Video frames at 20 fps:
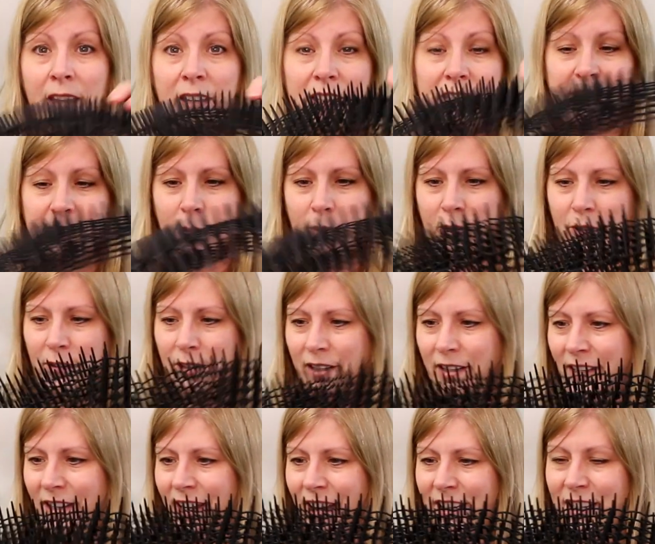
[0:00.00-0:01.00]
So
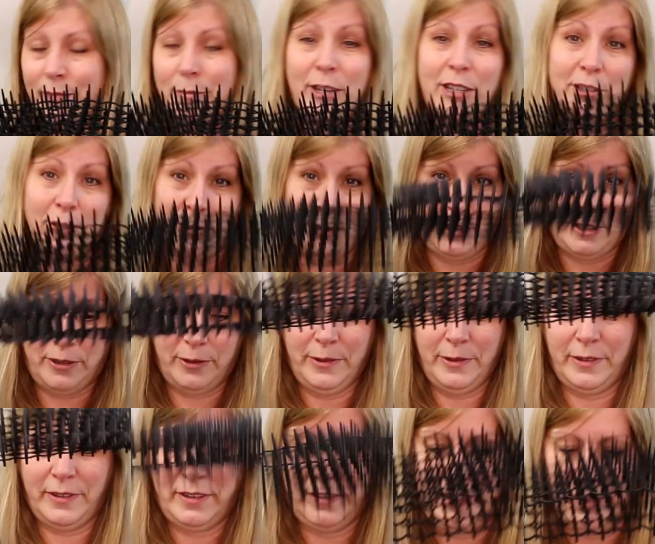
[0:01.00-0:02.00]
I'm going to be showing you
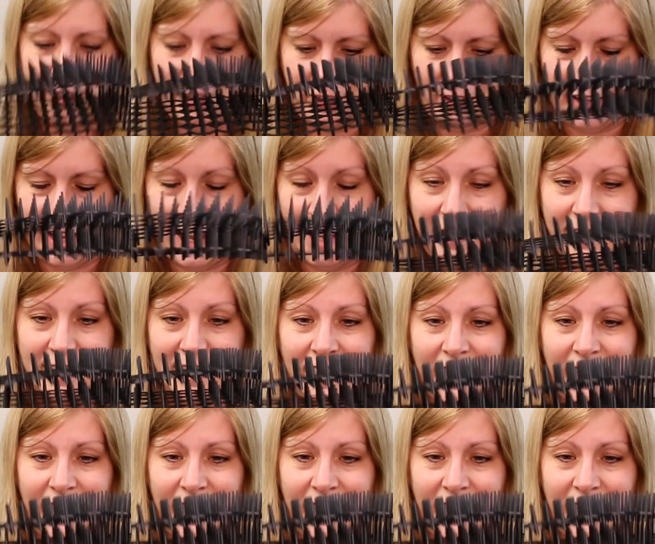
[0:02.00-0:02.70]
all of that.